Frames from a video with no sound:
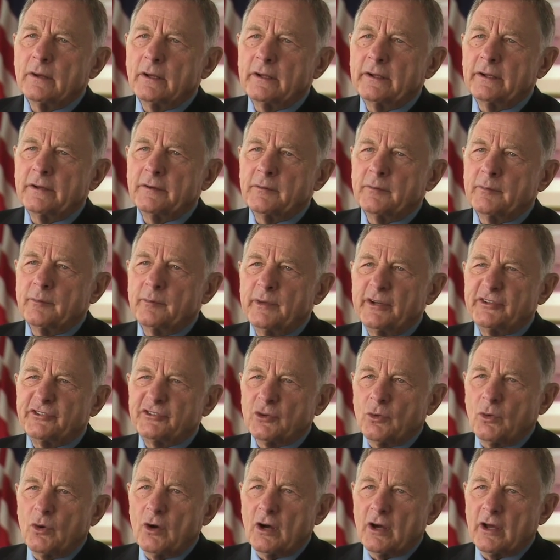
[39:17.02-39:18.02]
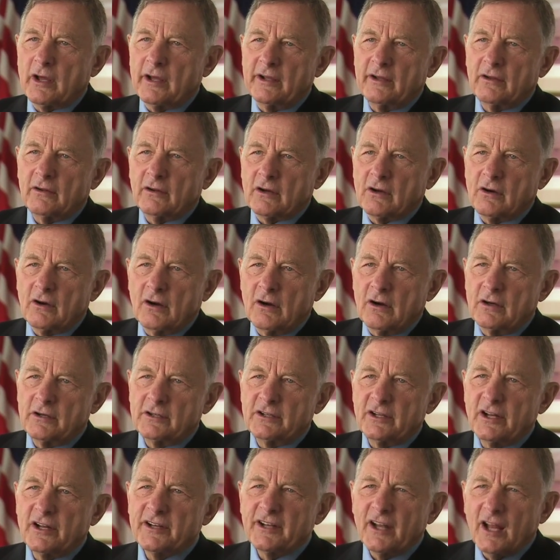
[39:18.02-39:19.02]
in Mishawaka,
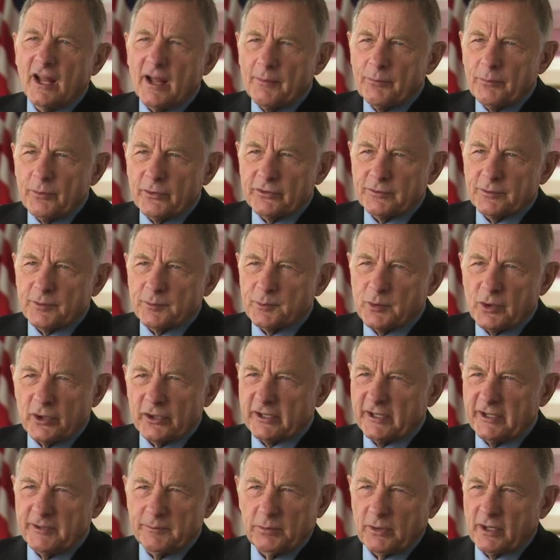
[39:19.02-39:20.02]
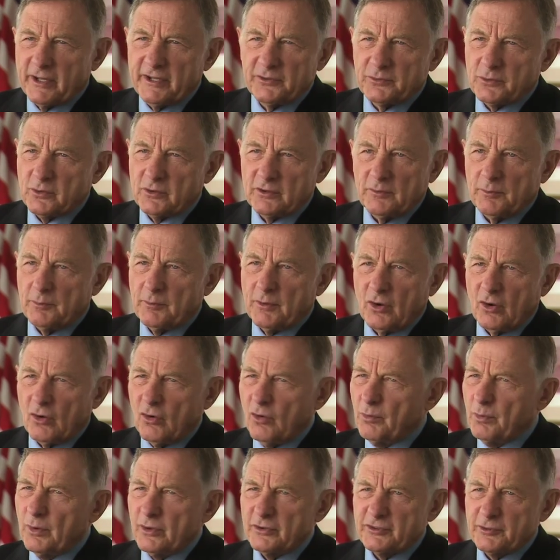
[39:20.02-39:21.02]
Elkhart. Dunlop was a particularly place where a
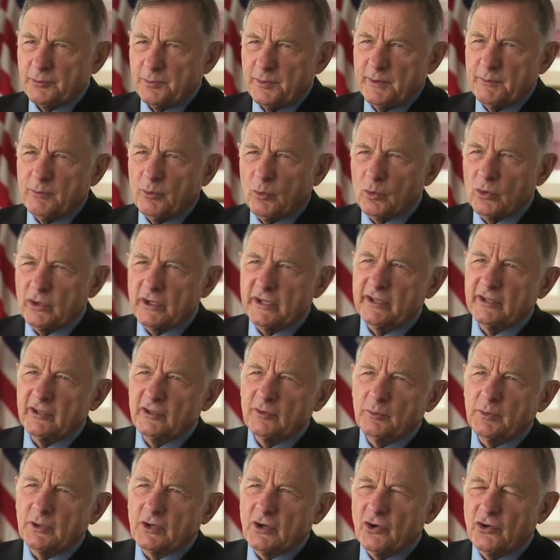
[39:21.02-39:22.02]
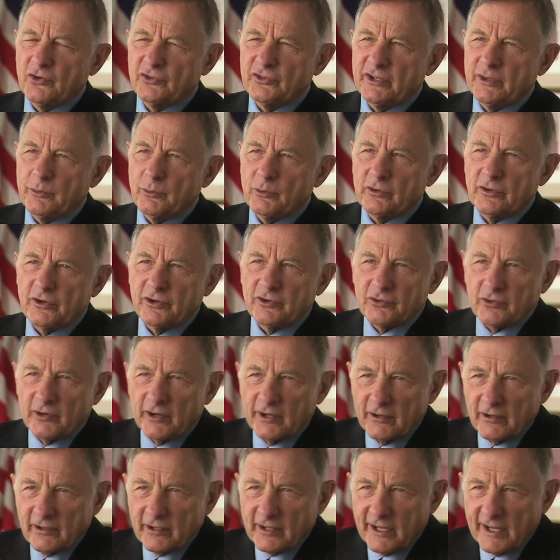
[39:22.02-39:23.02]
whole bunch of people were killed because they were in a
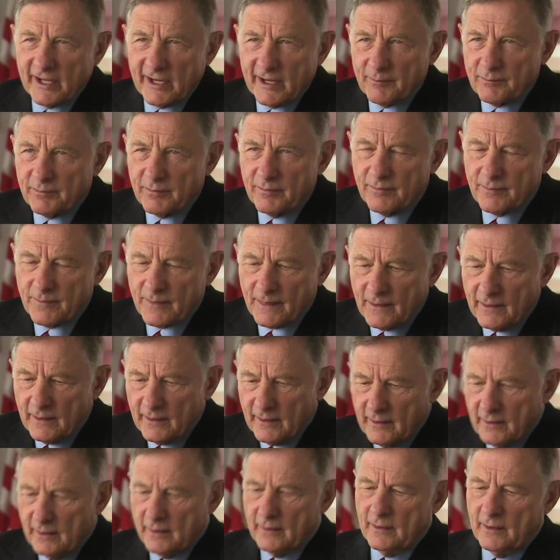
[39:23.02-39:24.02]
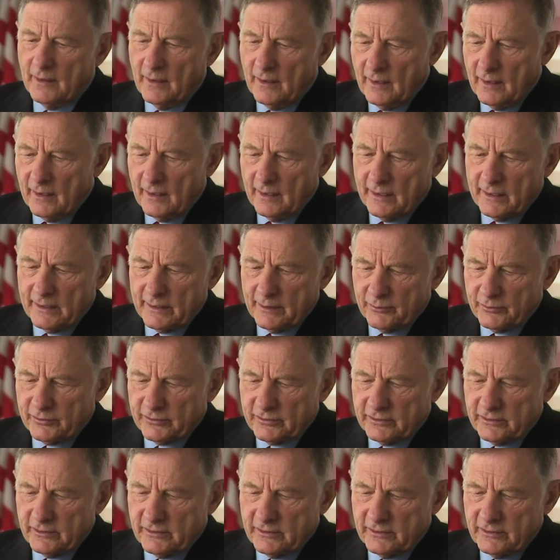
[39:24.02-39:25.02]
trailer camp. And it was
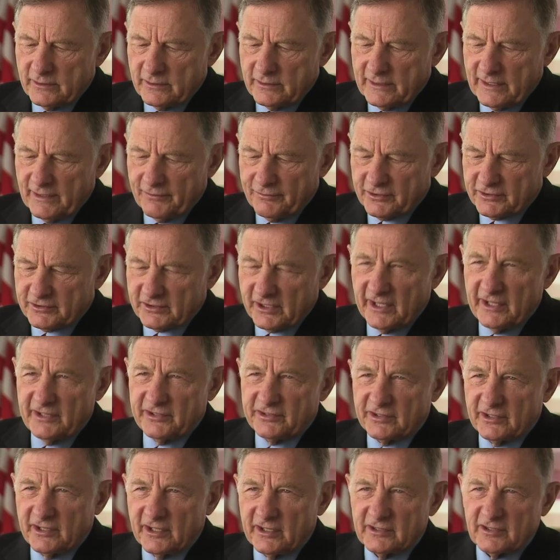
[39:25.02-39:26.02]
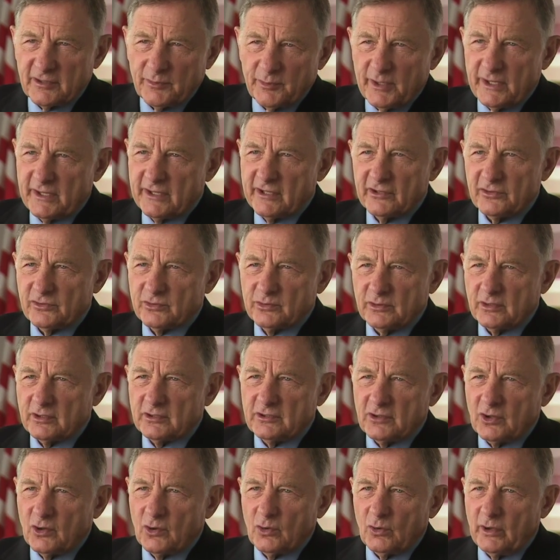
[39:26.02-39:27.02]
devastation, and to me this was a
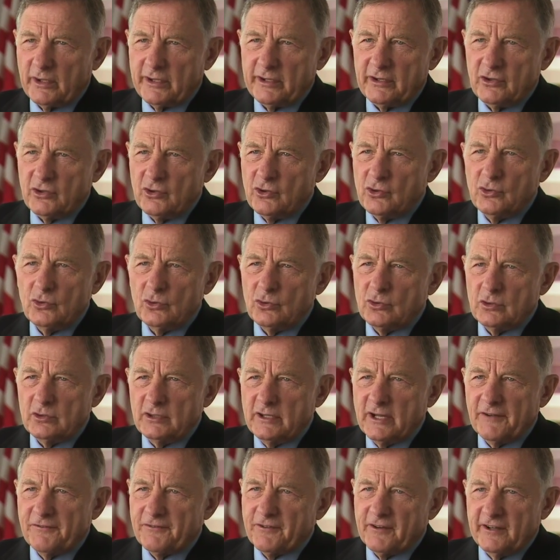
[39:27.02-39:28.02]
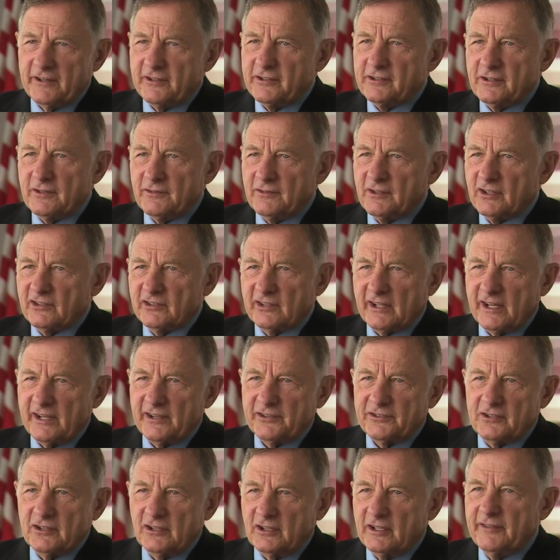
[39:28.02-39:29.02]
totally new definition of
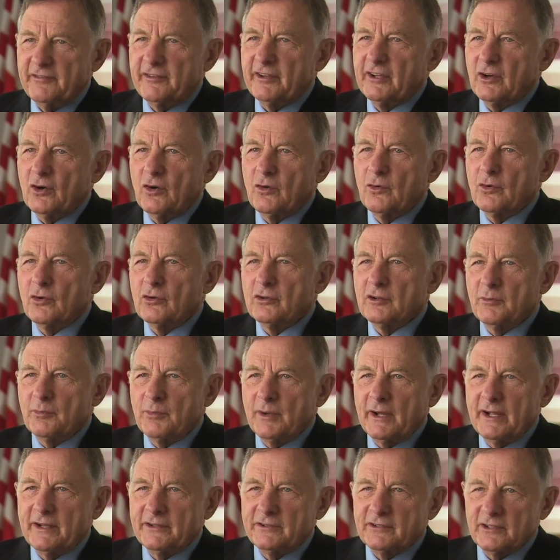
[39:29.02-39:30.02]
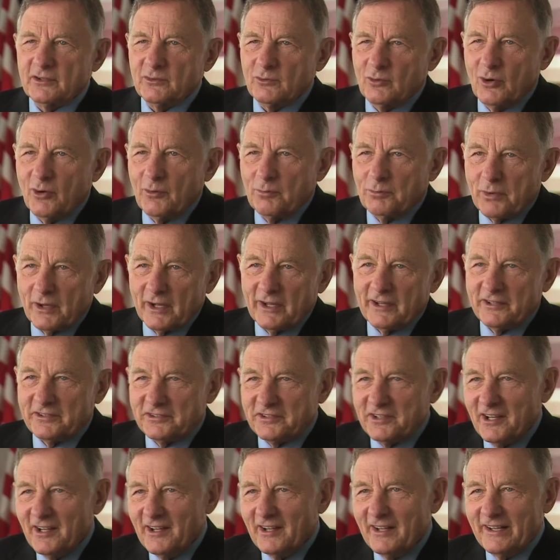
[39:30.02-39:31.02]
disaster. Living over on the banks of the
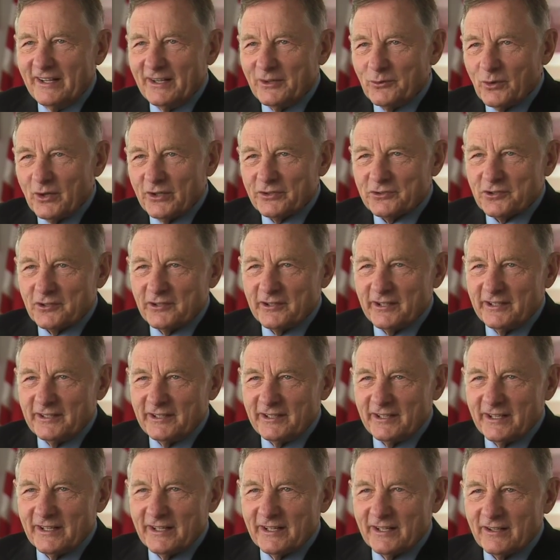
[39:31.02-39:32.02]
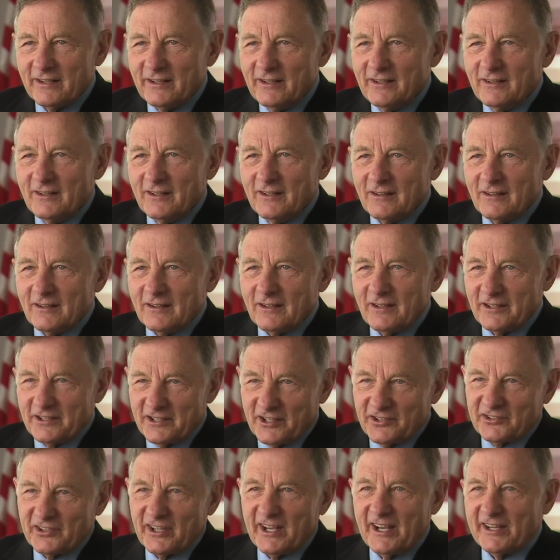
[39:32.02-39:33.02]
Wabash in western Indiana, a
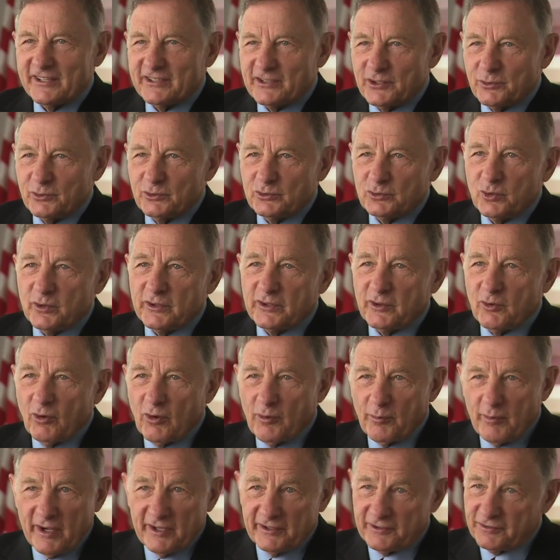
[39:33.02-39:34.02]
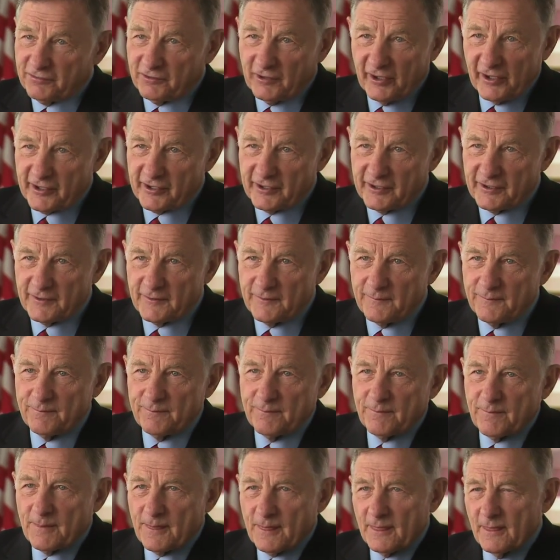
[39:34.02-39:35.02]
disaster was when the Wabash flooded.
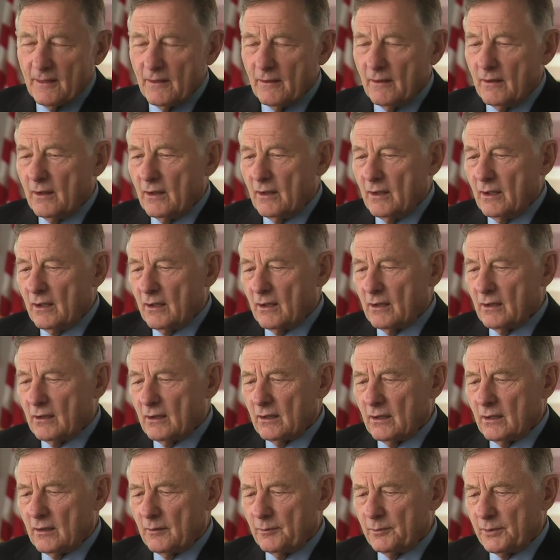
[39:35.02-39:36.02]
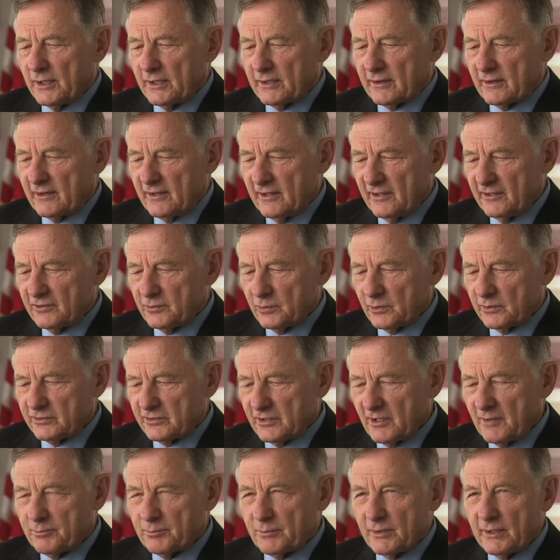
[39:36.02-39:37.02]
But this was
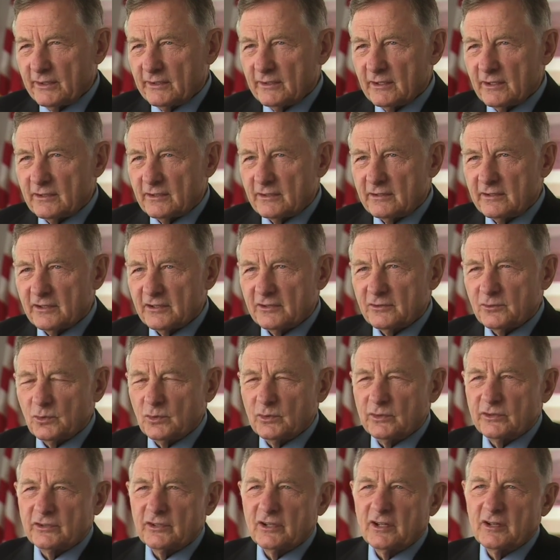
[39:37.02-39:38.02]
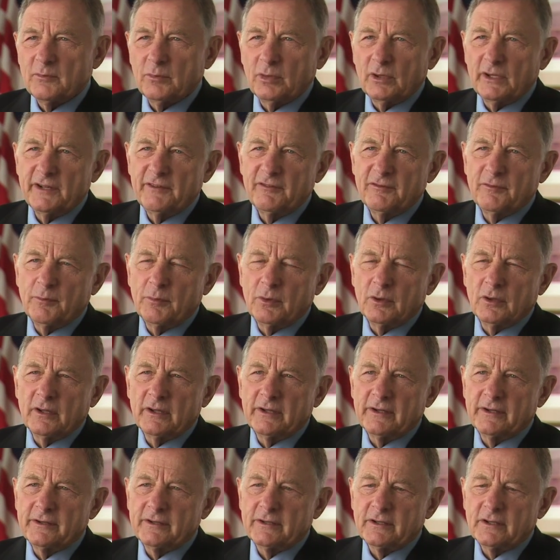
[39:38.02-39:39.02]
something that just was unbelievable,
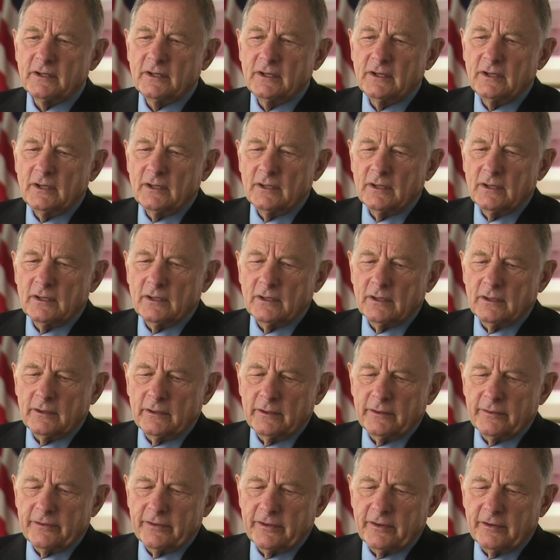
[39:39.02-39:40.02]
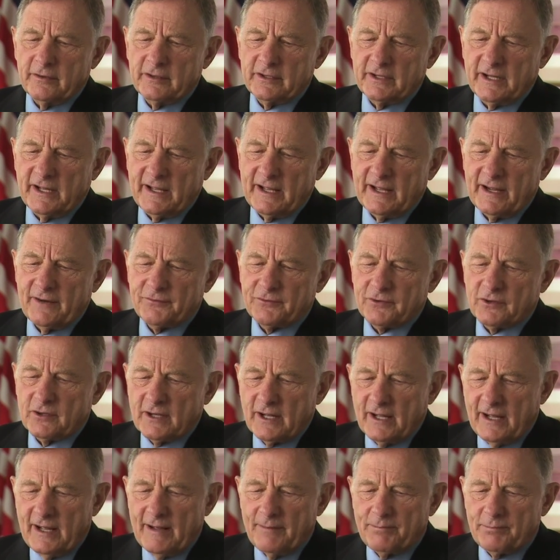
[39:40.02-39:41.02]
and the day after it
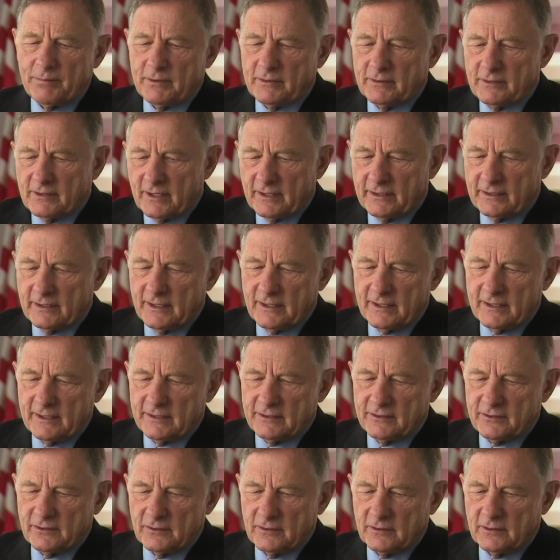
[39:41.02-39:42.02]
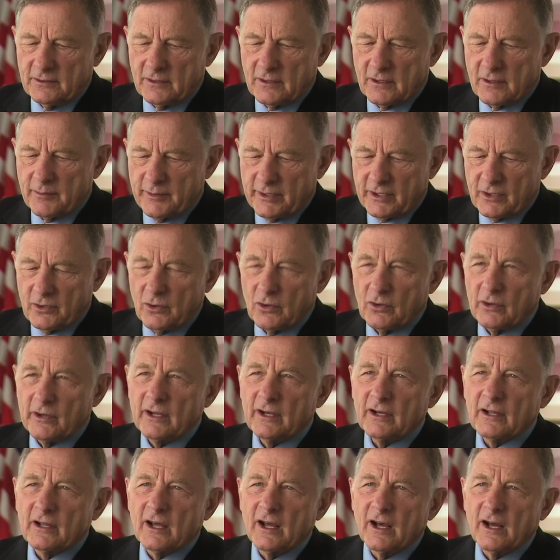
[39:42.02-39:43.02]
happened, I got into an Army Corps
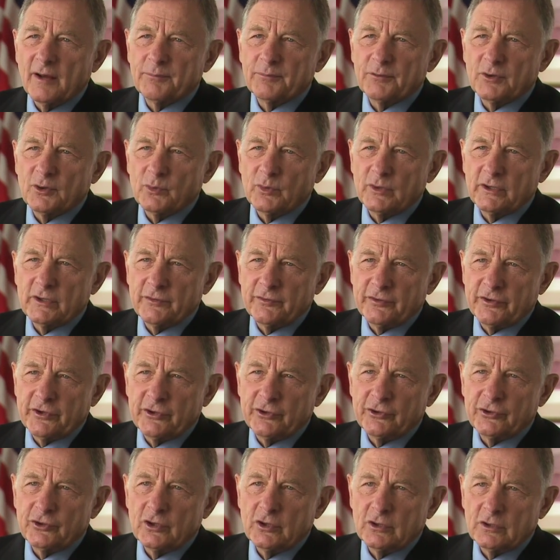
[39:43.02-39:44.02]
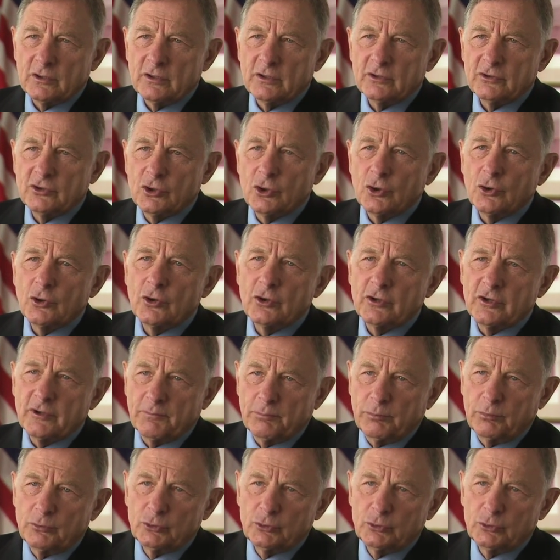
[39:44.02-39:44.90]
helicopter and went over there and toured